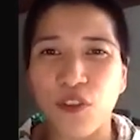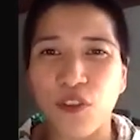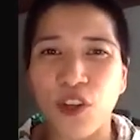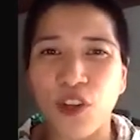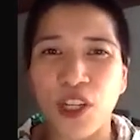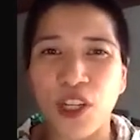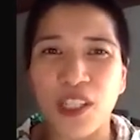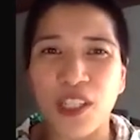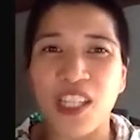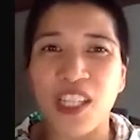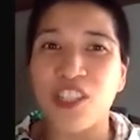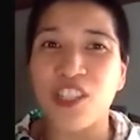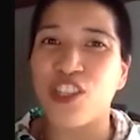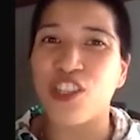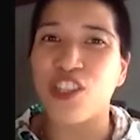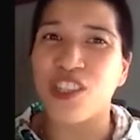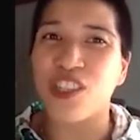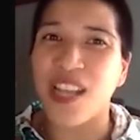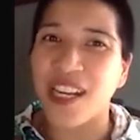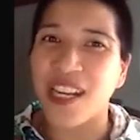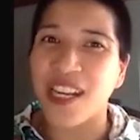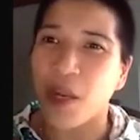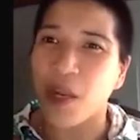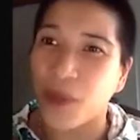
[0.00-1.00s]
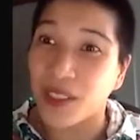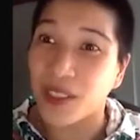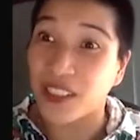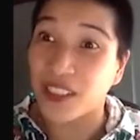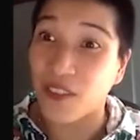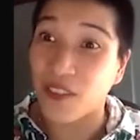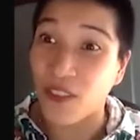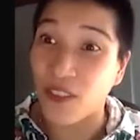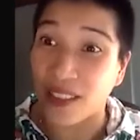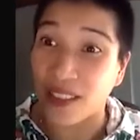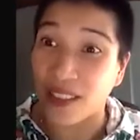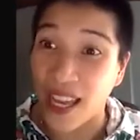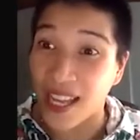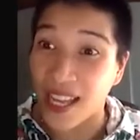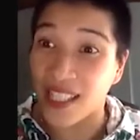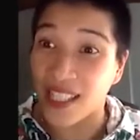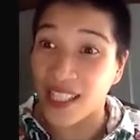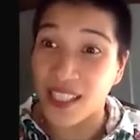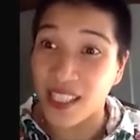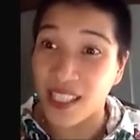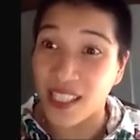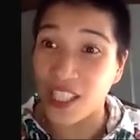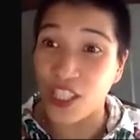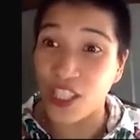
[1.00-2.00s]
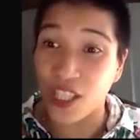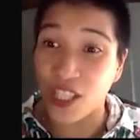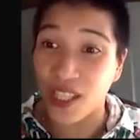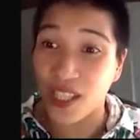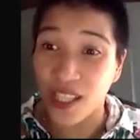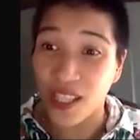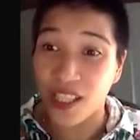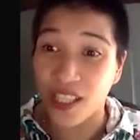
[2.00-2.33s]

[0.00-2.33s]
heard the SDG,